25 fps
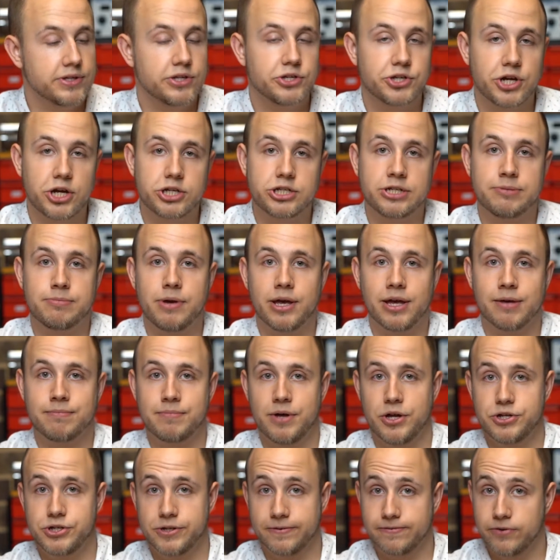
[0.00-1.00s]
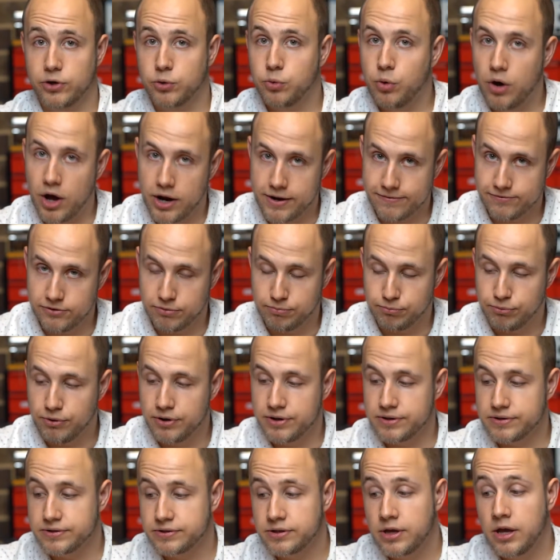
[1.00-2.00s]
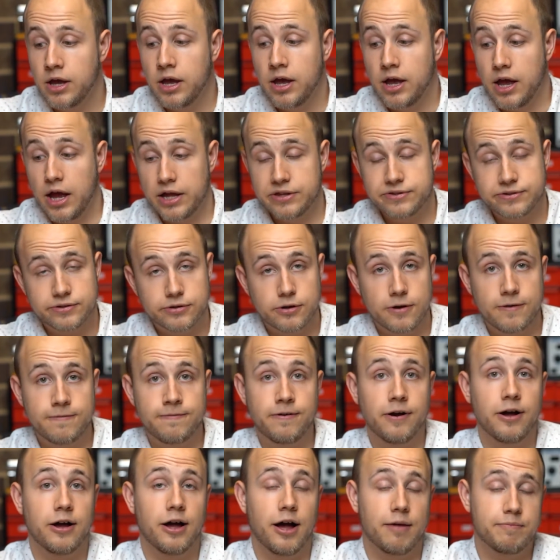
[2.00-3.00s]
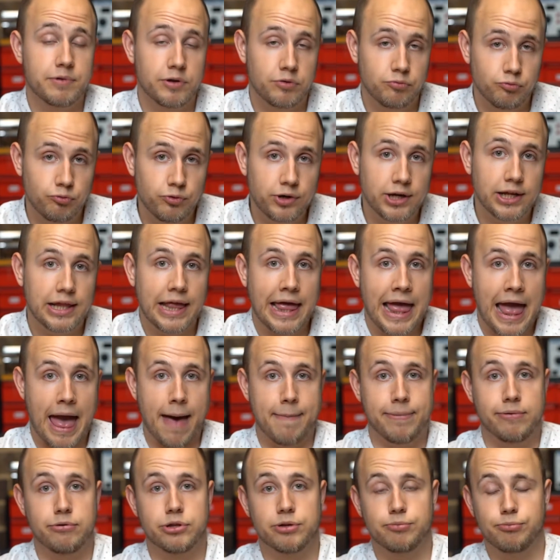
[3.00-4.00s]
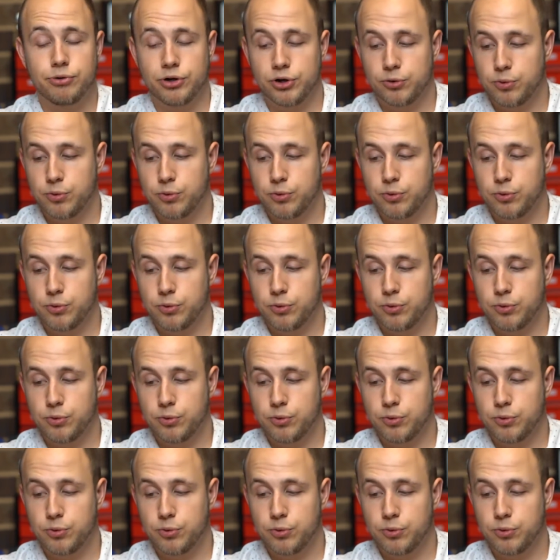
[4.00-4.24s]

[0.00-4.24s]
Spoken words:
the JGMaker Magic for quite a few prints, and so far I've been really happy with the print